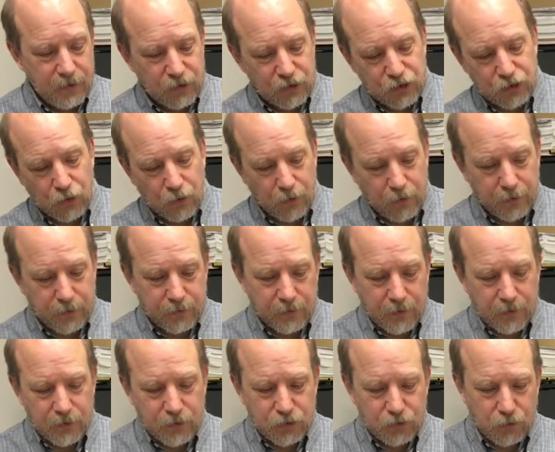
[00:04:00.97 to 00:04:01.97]

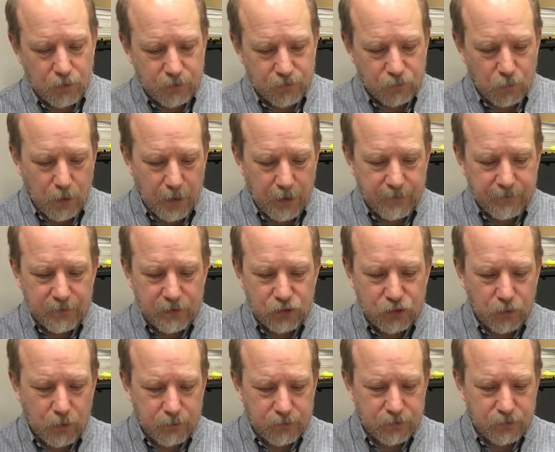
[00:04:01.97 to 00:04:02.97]
Sean, Sean's wife,
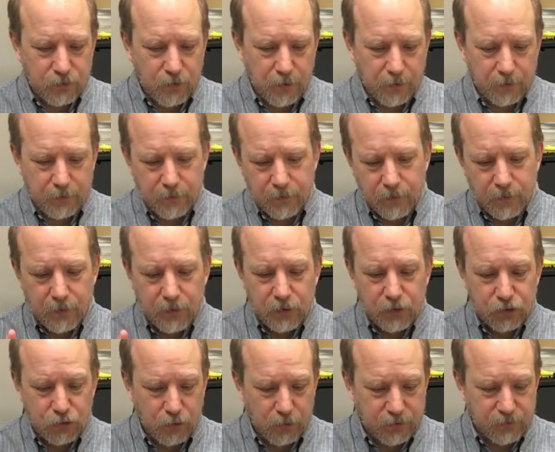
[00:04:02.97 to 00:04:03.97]
Sean's daughter,
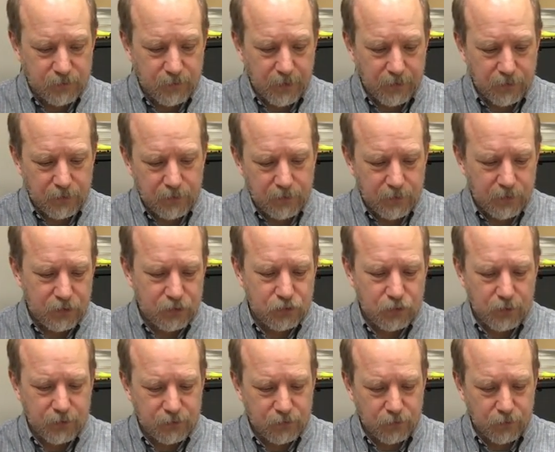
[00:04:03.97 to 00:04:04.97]
Sean's mother,
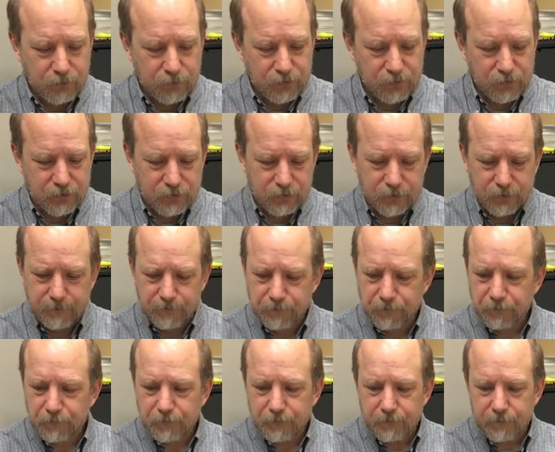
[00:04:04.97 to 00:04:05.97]
Sean's older sister,
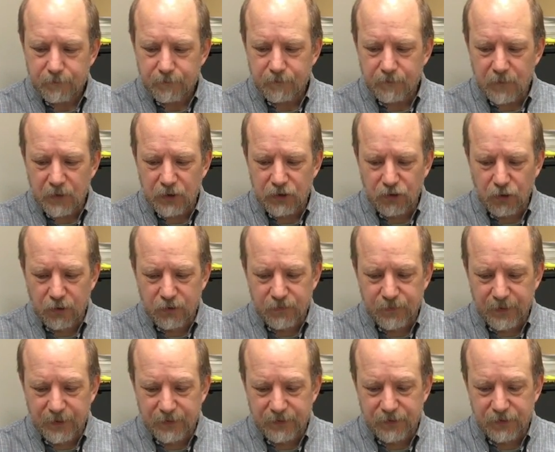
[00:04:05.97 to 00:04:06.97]
Sean's
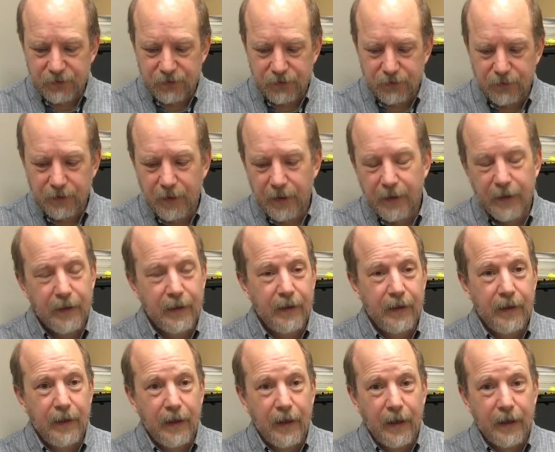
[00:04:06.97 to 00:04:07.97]
middle sister,
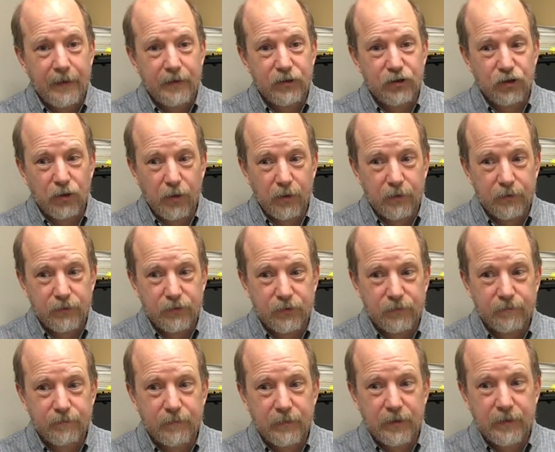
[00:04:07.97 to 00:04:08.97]
and Sean's
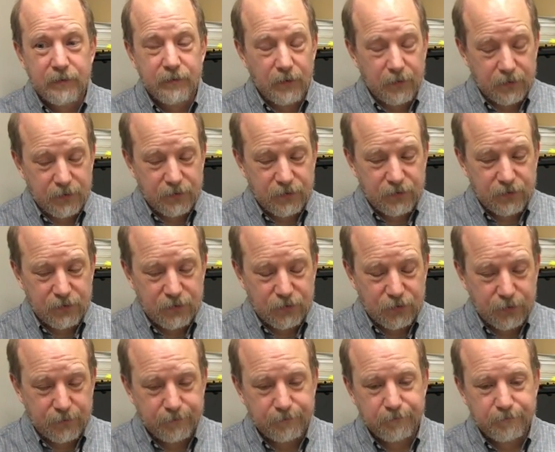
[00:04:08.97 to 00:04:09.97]
youngest
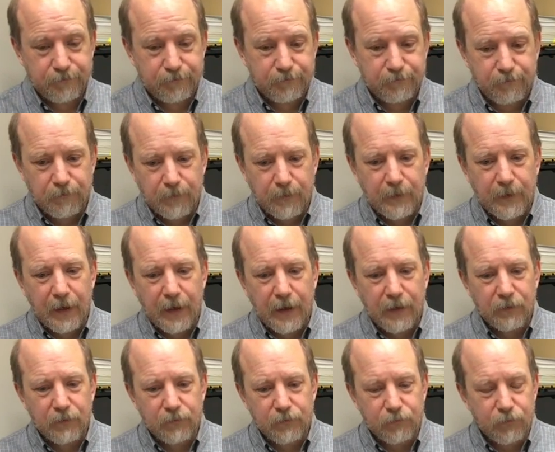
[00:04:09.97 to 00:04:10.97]
sister.
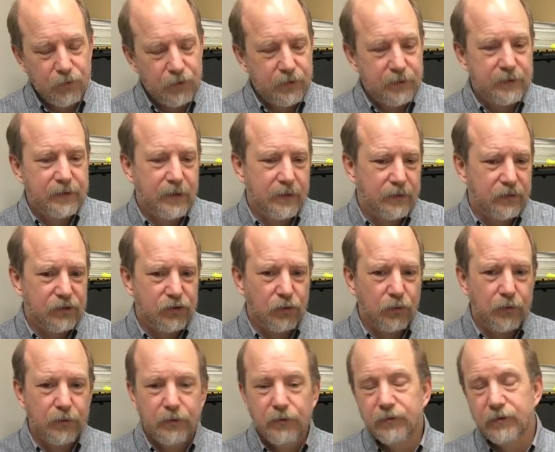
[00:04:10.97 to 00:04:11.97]
And we could tell a
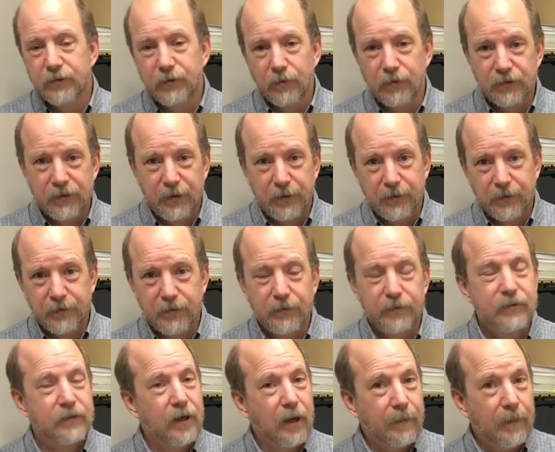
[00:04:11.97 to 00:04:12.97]
story using those
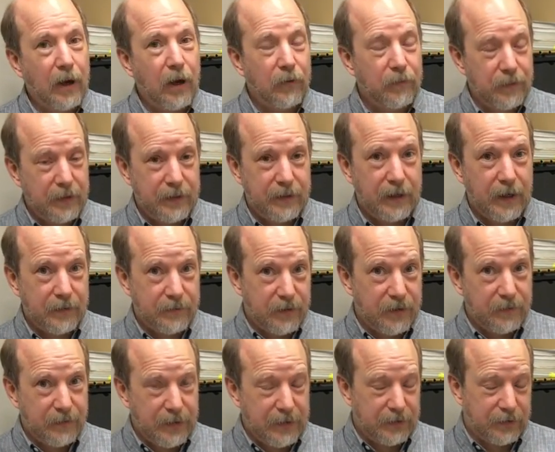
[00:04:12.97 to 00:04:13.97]
characters about me. I'd be
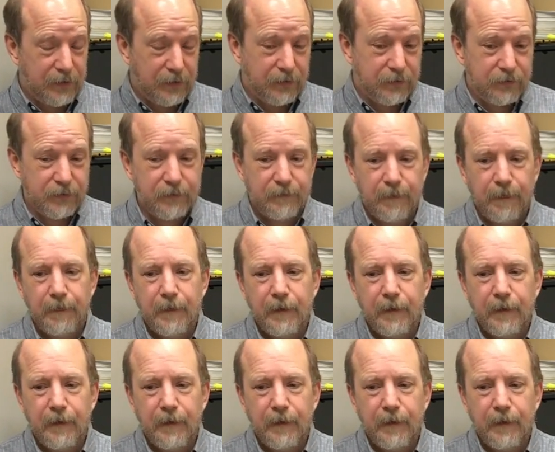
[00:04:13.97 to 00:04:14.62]
the main character.